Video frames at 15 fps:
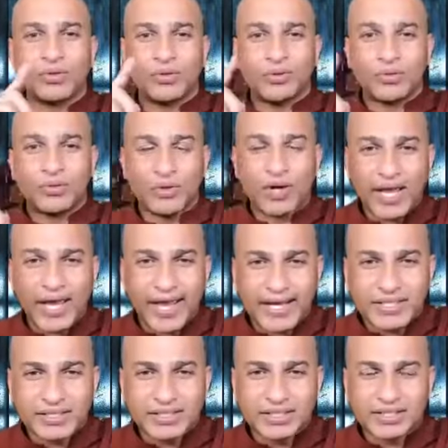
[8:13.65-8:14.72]
your
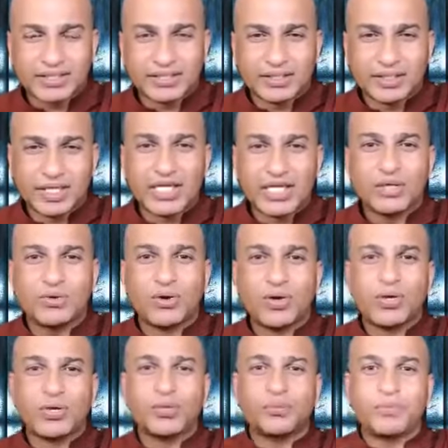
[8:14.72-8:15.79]
action it
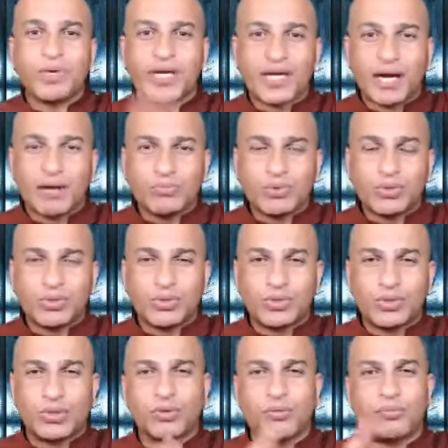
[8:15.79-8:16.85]
going to become good
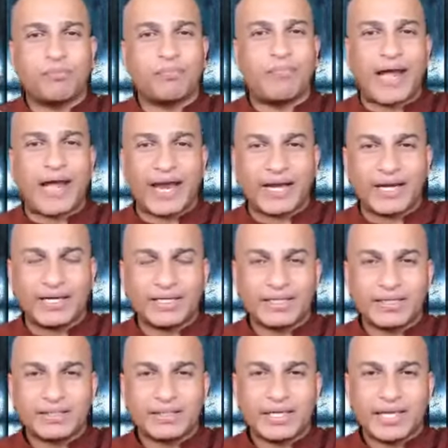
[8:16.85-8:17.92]
or bad
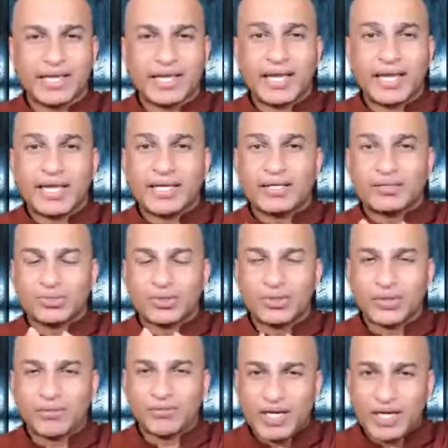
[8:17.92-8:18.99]
so
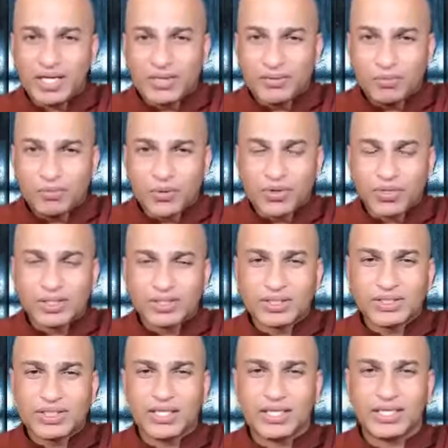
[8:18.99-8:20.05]
the very
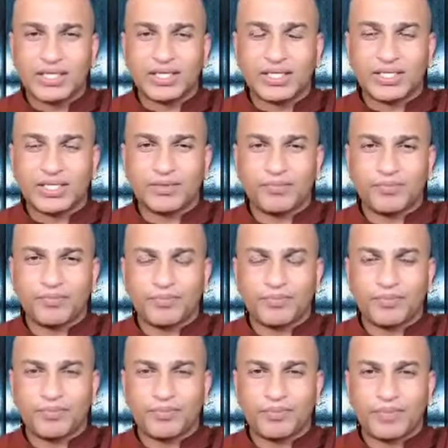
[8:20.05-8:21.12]
important thing here,
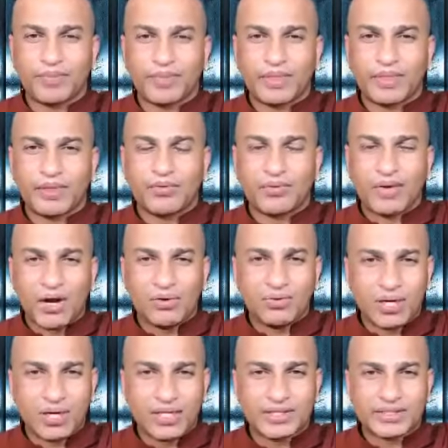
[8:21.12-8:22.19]
you have
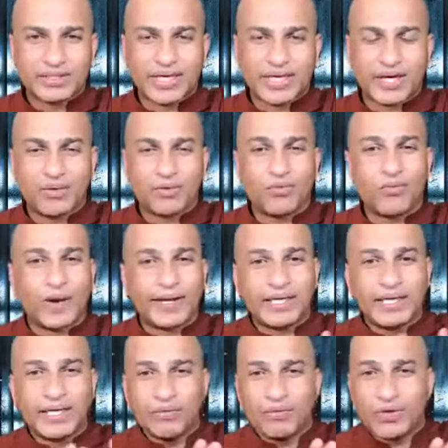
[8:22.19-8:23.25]
to understand
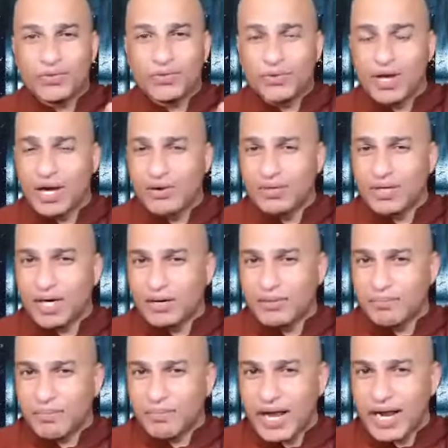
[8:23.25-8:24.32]
whatever you have
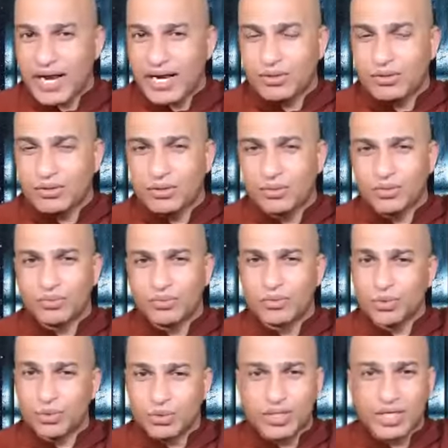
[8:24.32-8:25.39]
done bad or
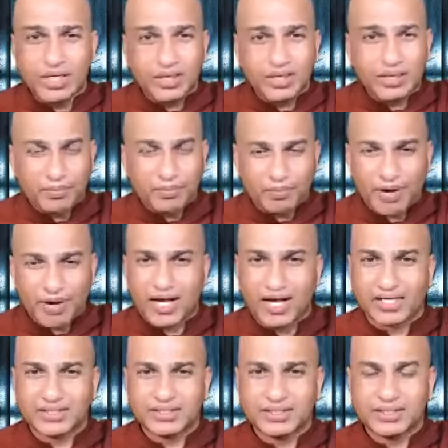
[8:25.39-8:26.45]
good in the
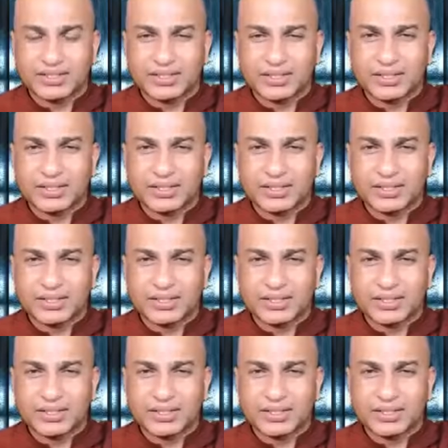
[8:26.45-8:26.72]
past